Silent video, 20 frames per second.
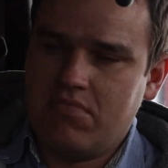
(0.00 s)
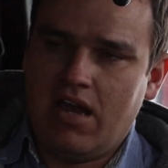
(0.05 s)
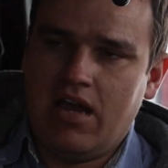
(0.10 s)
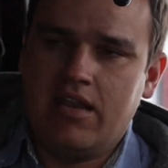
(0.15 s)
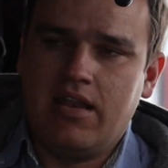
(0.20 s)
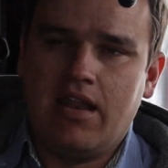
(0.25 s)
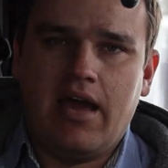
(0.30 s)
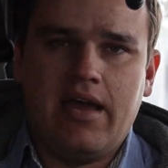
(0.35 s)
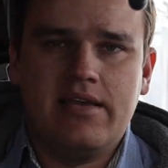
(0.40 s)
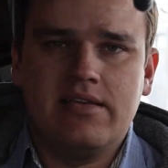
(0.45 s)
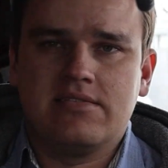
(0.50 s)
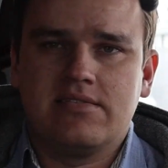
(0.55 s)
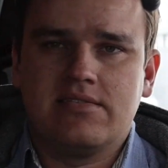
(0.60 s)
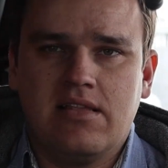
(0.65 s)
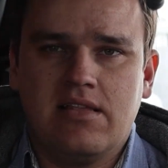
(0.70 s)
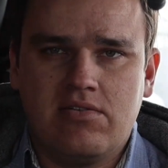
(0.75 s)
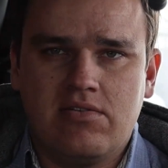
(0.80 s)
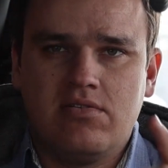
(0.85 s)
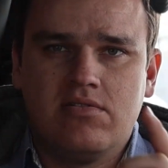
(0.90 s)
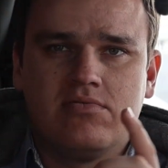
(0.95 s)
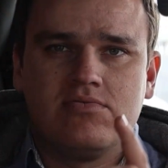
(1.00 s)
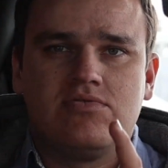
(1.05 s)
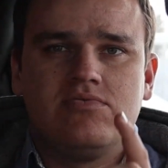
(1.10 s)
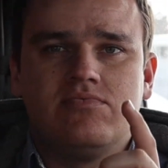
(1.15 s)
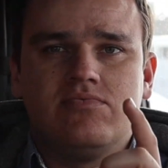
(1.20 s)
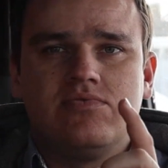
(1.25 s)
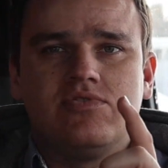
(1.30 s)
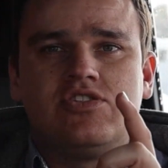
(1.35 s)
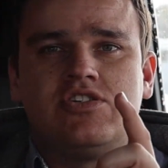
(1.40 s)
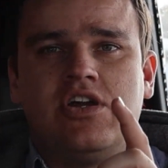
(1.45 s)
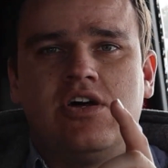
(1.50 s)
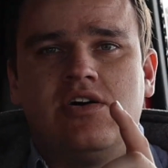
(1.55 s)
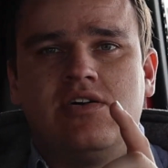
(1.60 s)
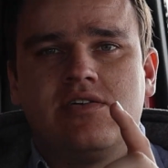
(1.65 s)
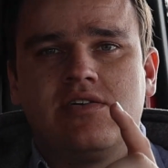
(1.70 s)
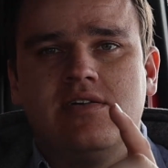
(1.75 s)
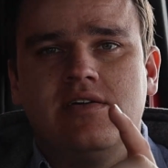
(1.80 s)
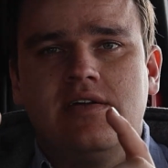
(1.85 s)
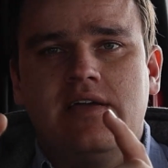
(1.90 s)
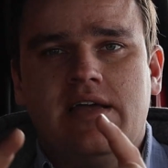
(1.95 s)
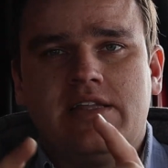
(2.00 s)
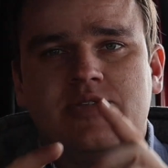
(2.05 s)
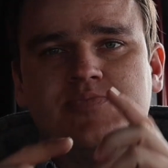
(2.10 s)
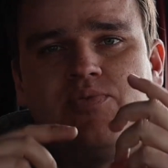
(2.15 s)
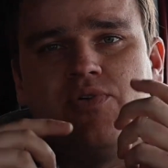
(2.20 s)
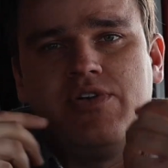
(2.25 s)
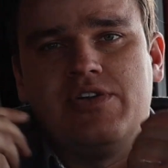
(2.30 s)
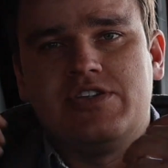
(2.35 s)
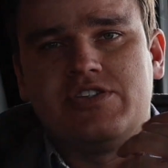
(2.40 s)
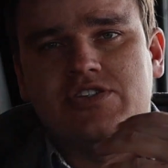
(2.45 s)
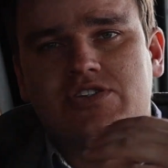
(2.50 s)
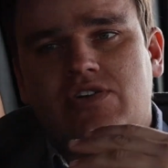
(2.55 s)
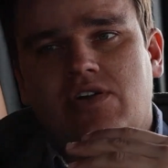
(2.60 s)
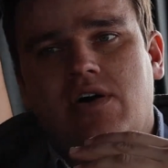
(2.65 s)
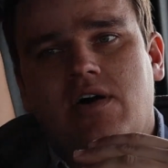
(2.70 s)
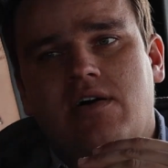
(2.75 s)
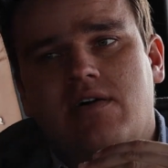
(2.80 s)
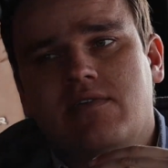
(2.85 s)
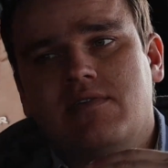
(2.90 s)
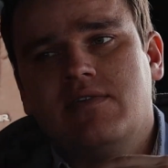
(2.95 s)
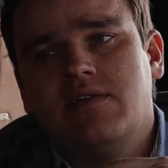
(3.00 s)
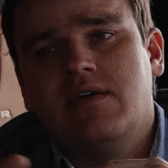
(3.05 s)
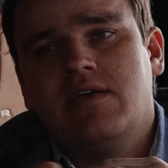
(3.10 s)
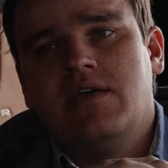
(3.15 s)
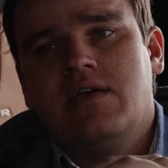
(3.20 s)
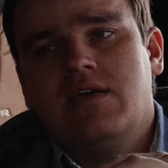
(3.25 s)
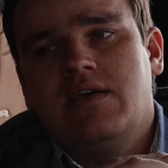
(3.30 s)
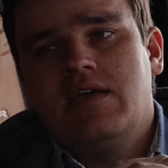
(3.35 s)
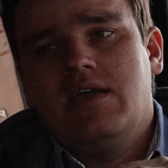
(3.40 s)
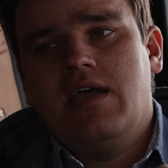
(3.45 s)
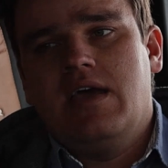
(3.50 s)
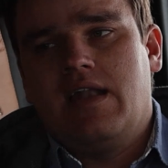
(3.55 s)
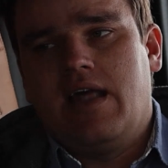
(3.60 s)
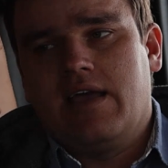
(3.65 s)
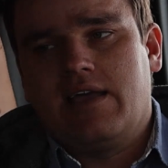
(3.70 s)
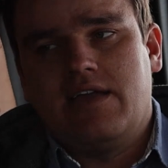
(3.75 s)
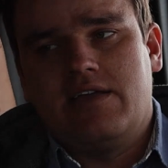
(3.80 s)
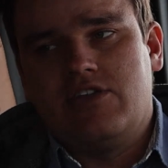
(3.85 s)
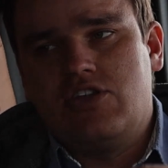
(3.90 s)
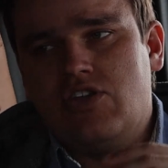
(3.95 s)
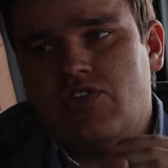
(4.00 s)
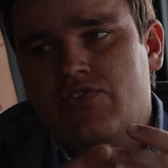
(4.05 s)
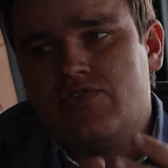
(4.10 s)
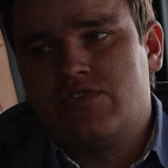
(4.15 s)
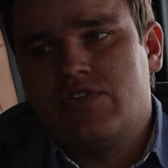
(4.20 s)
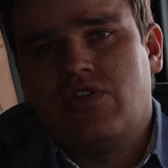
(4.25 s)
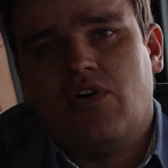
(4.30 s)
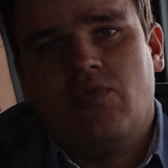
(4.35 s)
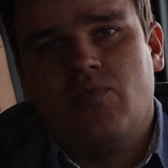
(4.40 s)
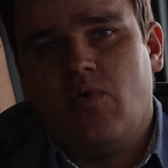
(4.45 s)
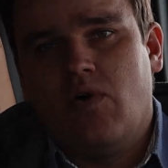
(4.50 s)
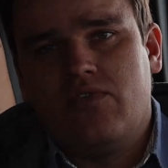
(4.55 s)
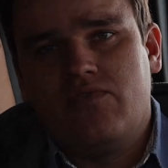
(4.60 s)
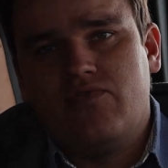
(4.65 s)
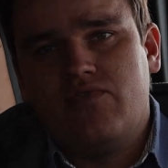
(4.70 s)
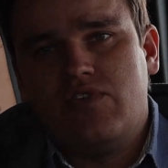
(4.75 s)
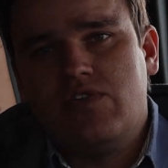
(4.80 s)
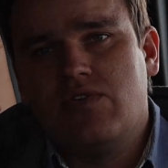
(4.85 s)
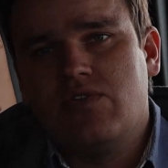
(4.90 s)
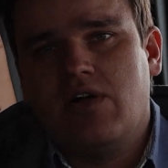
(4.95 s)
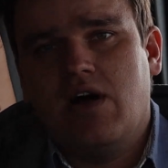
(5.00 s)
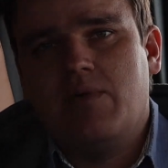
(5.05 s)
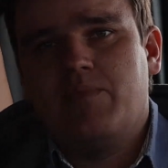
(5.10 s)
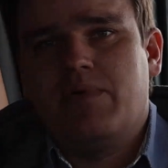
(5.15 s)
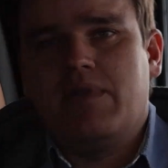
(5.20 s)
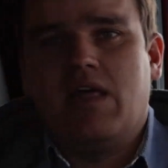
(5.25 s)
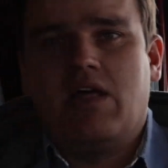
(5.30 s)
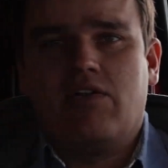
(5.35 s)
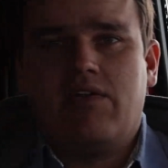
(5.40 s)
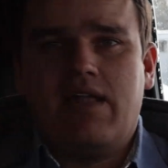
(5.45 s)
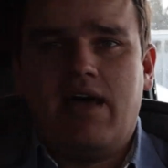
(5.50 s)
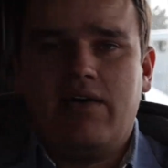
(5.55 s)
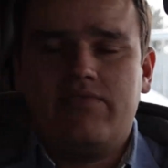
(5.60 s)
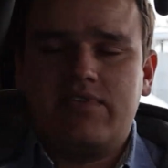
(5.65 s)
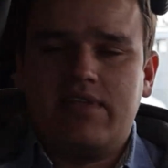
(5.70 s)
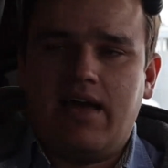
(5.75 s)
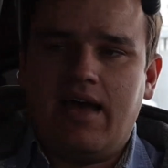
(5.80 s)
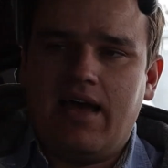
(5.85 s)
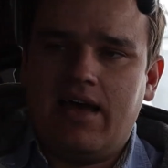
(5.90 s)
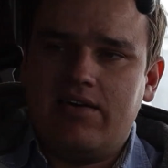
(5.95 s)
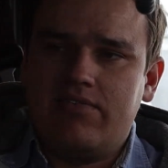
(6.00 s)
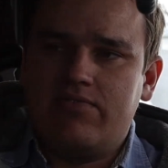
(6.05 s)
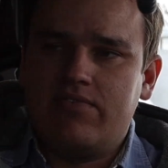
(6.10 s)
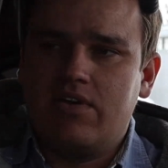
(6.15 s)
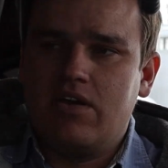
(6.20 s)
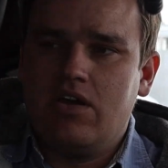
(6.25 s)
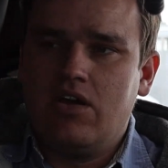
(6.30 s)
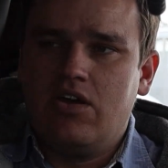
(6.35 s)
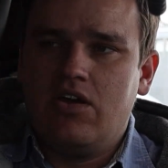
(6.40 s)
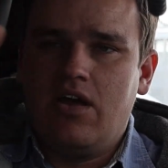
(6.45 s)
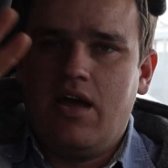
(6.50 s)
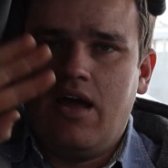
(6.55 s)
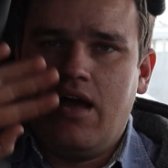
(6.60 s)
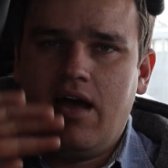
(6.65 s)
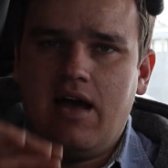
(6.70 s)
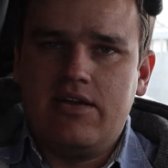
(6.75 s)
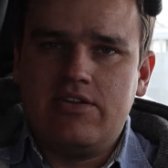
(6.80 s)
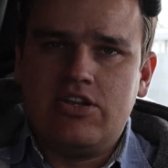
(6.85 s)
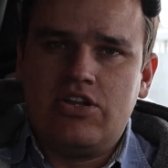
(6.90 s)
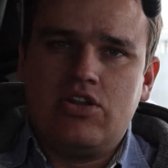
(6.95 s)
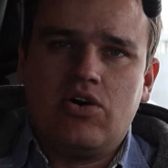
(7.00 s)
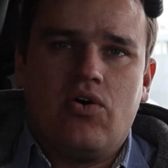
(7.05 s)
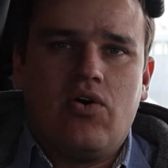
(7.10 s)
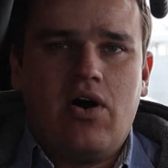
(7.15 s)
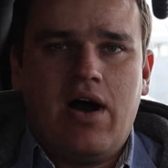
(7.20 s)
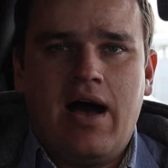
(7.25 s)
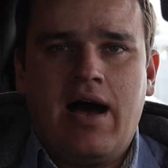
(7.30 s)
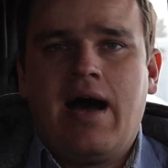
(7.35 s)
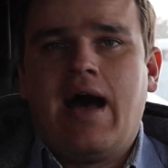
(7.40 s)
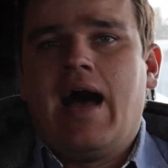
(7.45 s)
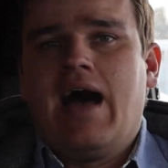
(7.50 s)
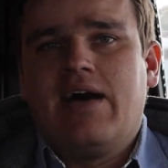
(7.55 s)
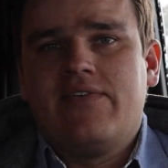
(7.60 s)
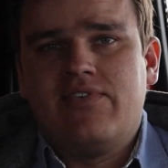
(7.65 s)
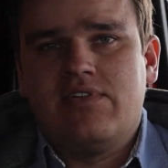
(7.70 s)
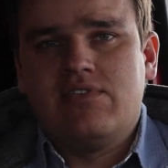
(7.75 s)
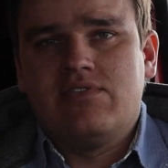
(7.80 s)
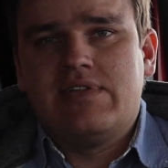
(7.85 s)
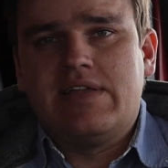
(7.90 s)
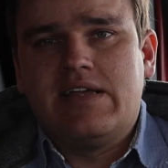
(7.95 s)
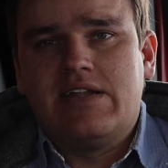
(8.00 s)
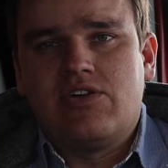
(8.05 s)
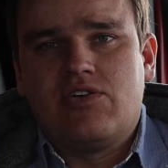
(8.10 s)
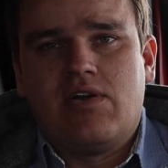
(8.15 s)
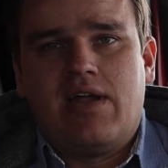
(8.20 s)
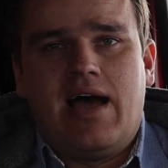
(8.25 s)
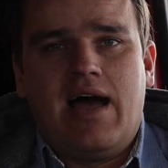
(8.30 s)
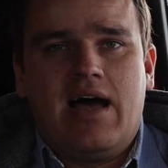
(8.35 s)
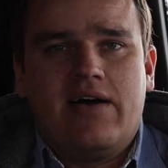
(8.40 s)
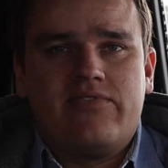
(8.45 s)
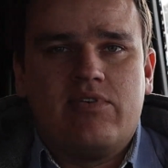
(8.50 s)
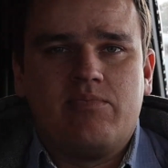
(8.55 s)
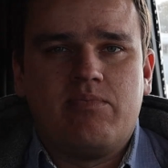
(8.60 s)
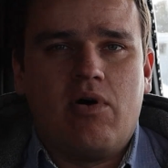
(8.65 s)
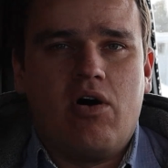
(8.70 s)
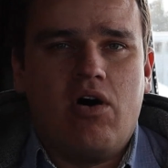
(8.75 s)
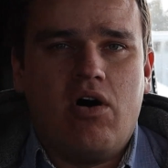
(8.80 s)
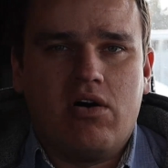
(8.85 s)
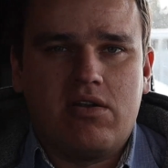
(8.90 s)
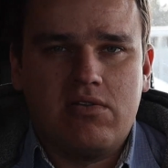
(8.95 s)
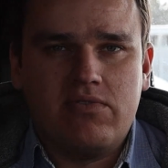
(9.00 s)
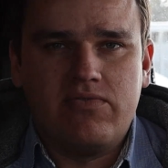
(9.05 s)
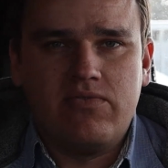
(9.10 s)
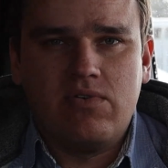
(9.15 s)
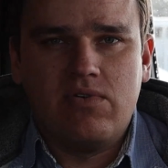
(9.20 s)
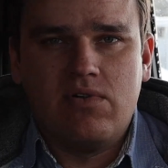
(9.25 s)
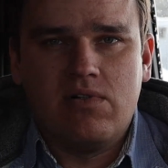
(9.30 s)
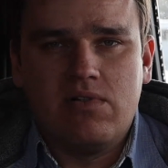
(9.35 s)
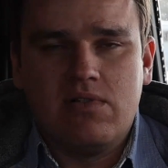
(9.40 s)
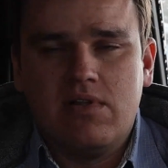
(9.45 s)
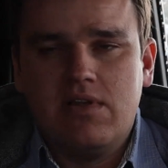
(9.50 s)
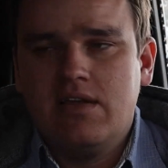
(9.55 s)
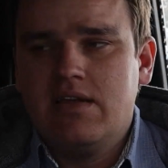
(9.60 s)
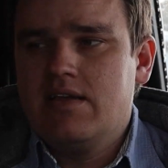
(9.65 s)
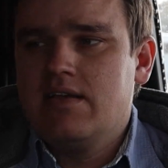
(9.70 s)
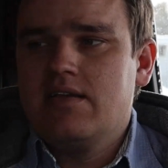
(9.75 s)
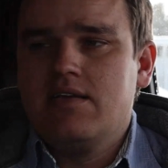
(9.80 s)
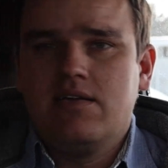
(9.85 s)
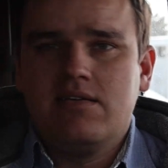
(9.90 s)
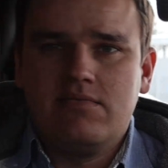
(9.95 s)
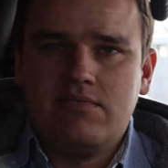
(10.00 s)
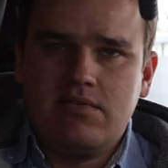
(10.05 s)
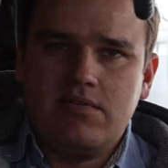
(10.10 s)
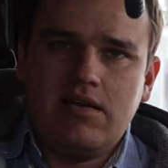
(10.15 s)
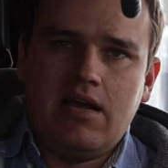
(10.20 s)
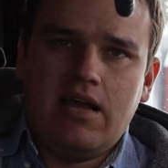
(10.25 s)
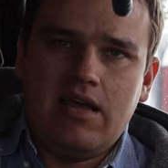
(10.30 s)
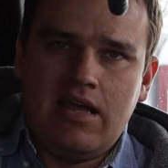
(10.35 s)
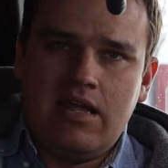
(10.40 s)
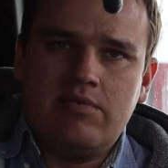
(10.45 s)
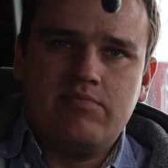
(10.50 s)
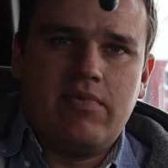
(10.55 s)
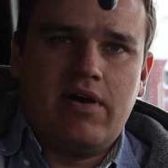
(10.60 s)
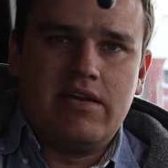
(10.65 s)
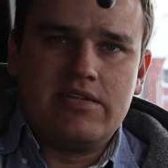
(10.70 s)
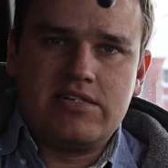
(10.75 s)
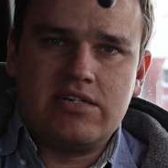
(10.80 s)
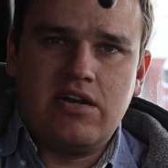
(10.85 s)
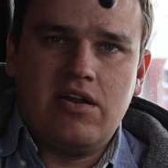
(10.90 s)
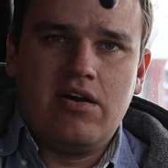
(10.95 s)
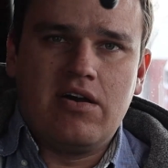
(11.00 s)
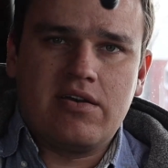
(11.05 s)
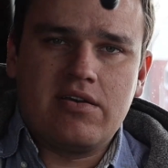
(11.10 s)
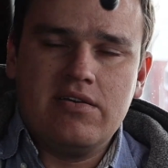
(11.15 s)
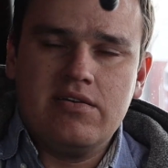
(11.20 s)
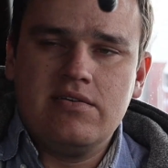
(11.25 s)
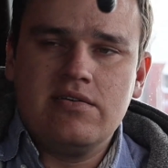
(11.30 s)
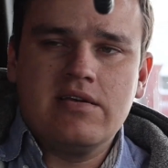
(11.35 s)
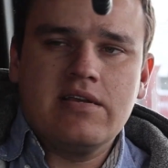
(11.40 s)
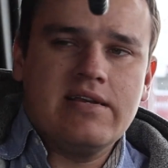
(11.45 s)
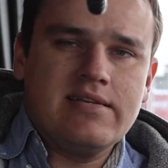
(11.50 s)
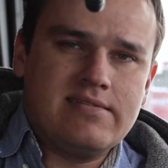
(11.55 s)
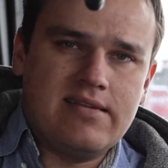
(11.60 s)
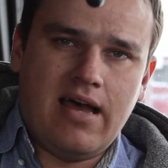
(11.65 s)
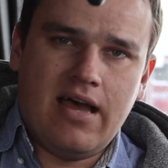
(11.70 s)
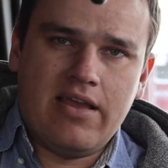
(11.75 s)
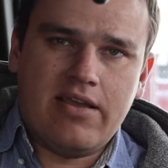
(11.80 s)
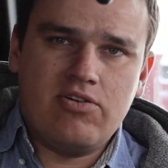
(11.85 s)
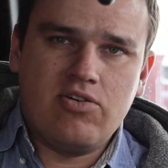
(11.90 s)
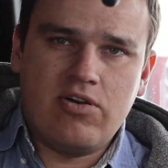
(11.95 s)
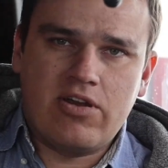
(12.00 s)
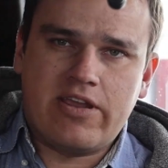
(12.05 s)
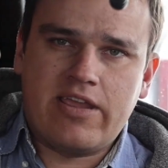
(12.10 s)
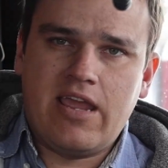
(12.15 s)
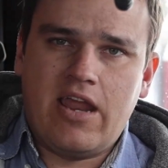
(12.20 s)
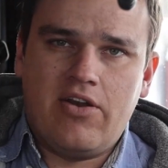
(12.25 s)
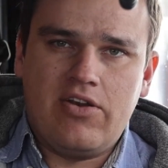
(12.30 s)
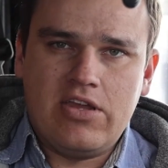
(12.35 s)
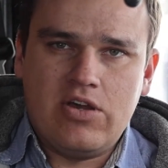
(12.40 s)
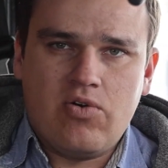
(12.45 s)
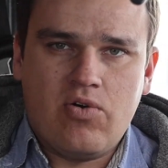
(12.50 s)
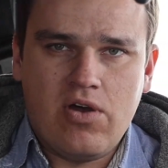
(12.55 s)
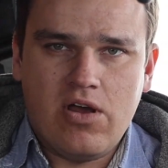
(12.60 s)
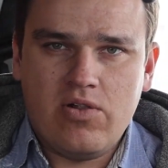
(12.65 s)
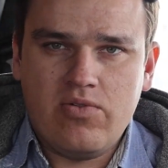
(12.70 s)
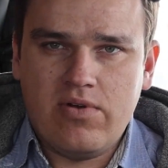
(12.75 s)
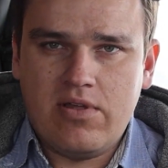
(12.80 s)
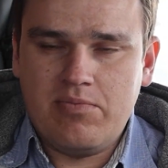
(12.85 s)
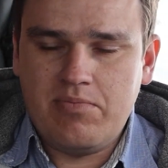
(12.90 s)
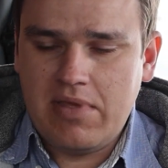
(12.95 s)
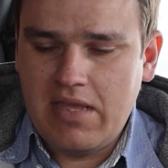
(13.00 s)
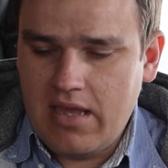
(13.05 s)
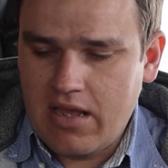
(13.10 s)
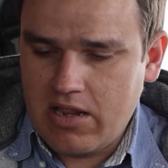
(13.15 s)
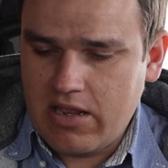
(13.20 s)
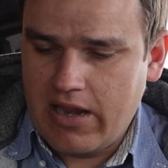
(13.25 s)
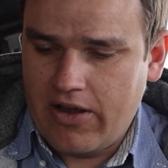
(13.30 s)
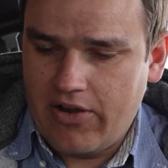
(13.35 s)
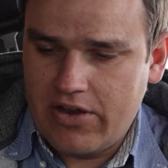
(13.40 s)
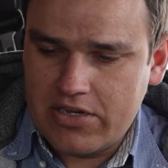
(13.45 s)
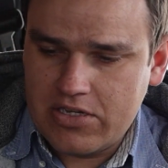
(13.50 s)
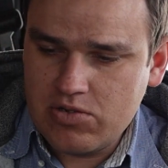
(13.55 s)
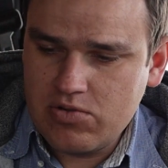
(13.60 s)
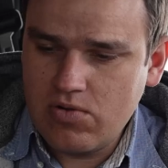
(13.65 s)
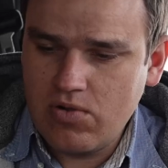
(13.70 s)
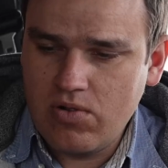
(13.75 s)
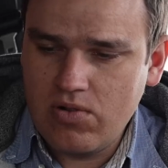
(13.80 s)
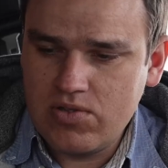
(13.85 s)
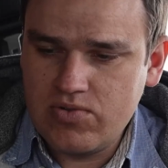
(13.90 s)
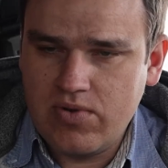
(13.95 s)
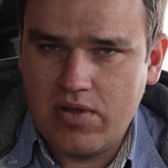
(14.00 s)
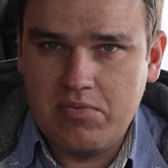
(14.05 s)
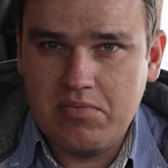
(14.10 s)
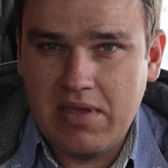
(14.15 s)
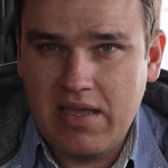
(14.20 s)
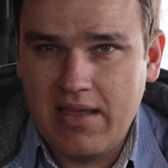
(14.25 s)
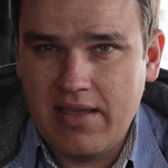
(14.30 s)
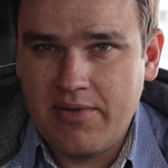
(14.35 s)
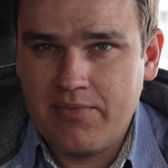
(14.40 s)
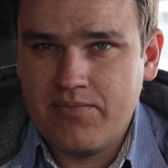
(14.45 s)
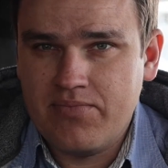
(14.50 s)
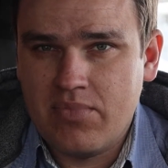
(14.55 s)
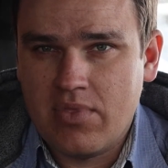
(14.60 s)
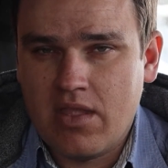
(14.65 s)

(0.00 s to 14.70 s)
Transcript: a nice little jug. It's pretty strong, and I can use it on one fuel up, and I don't have to have, you know, a half a liter, a half a bottle full in my truck, because I carry oil with me, I carry tools with me,